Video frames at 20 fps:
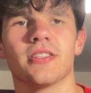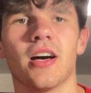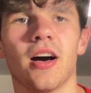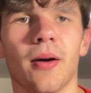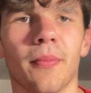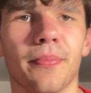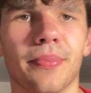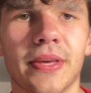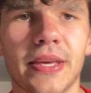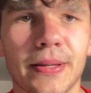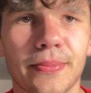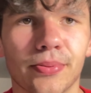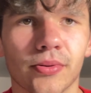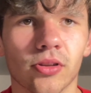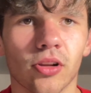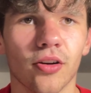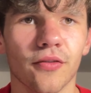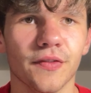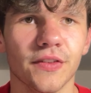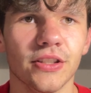up,
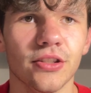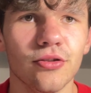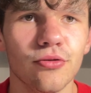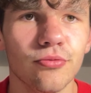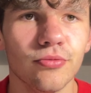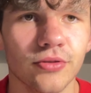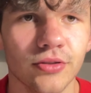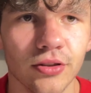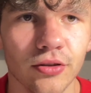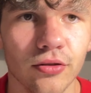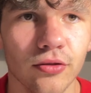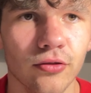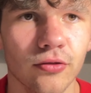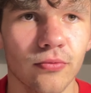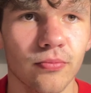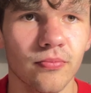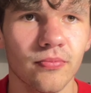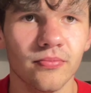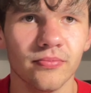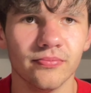people of
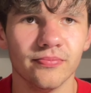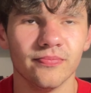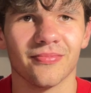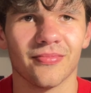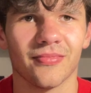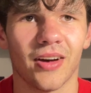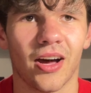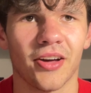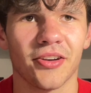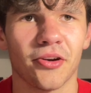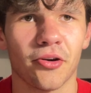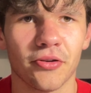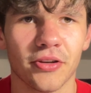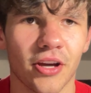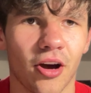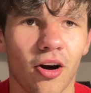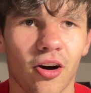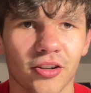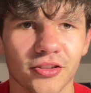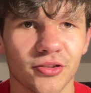YouTube? I know
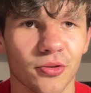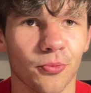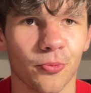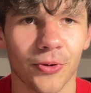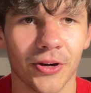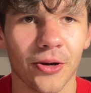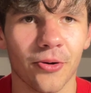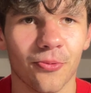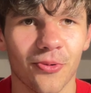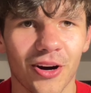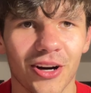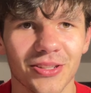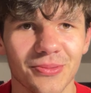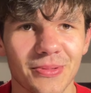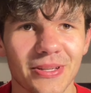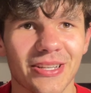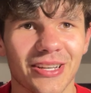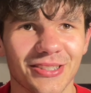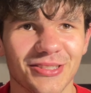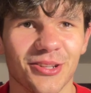y'all some real ones
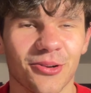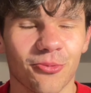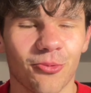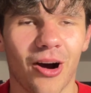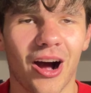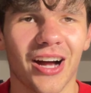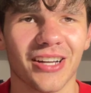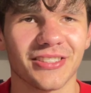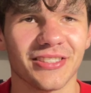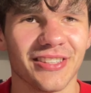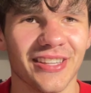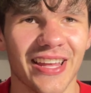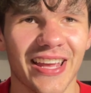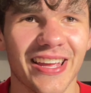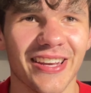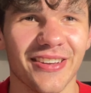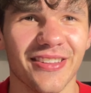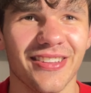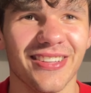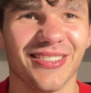because you're watching the
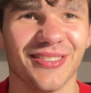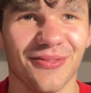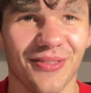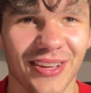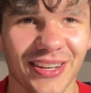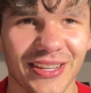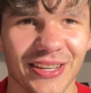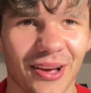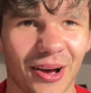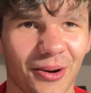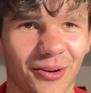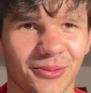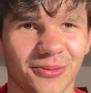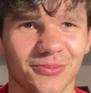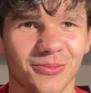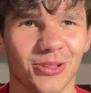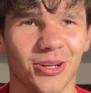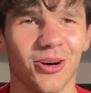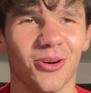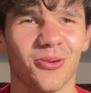end of this video.
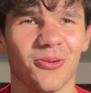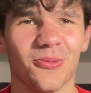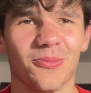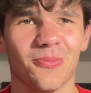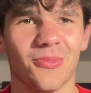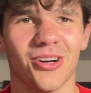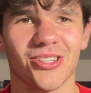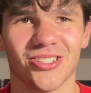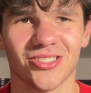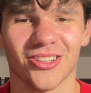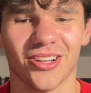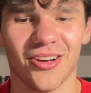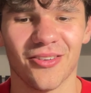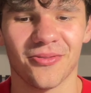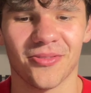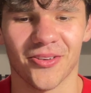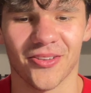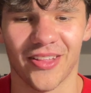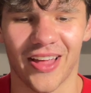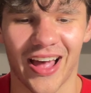So much
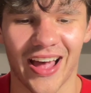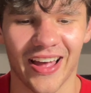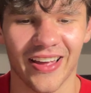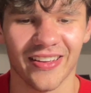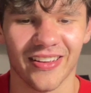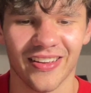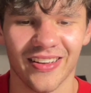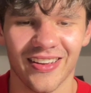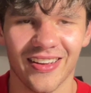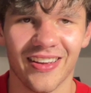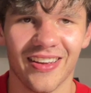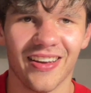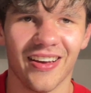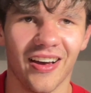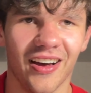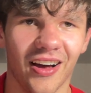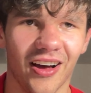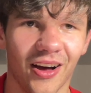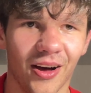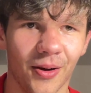love for that.
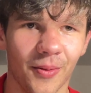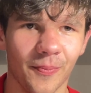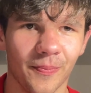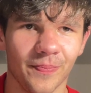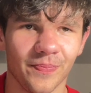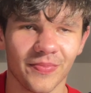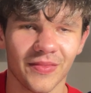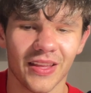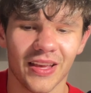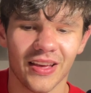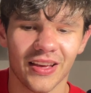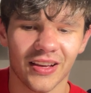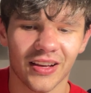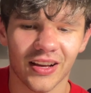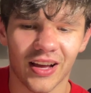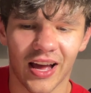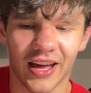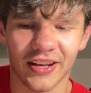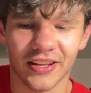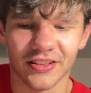Um,
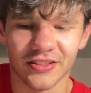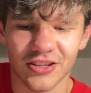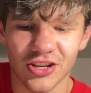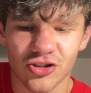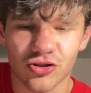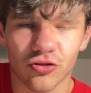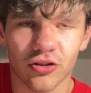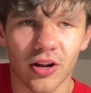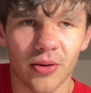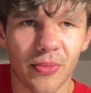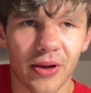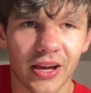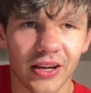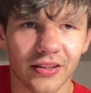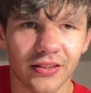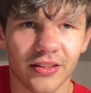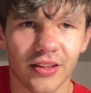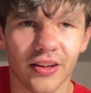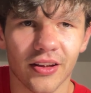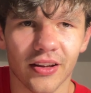kind of just going to
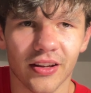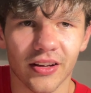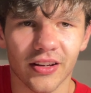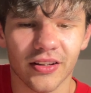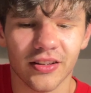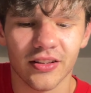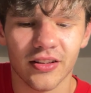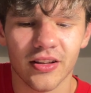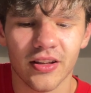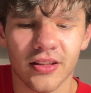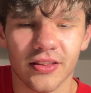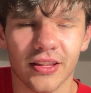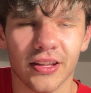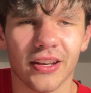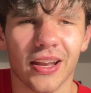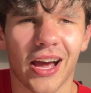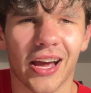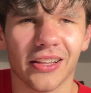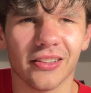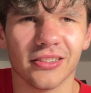make the the
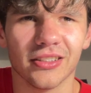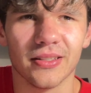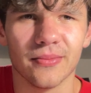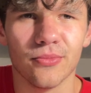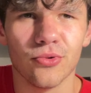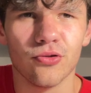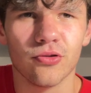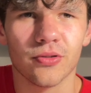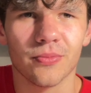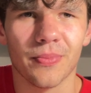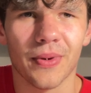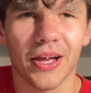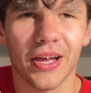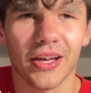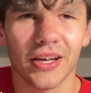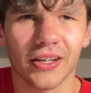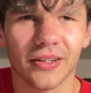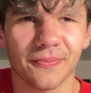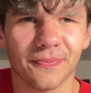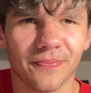nightly
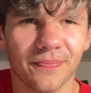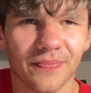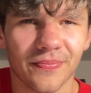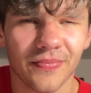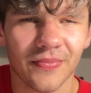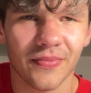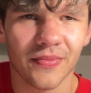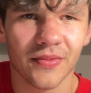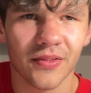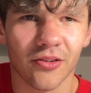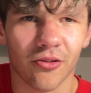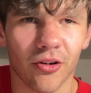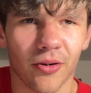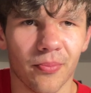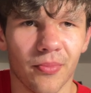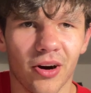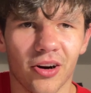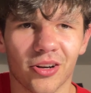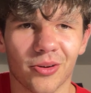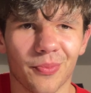mukbang or
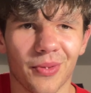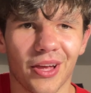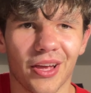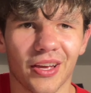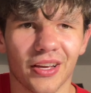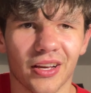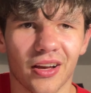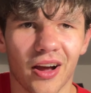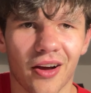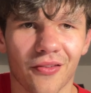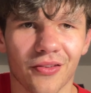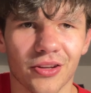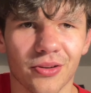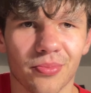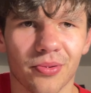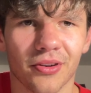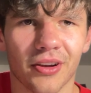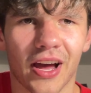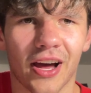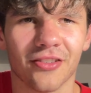mukbang, however you
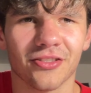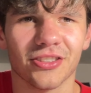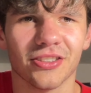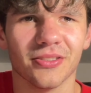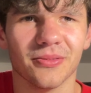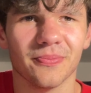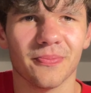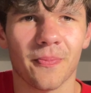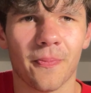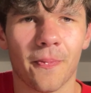pronounce it,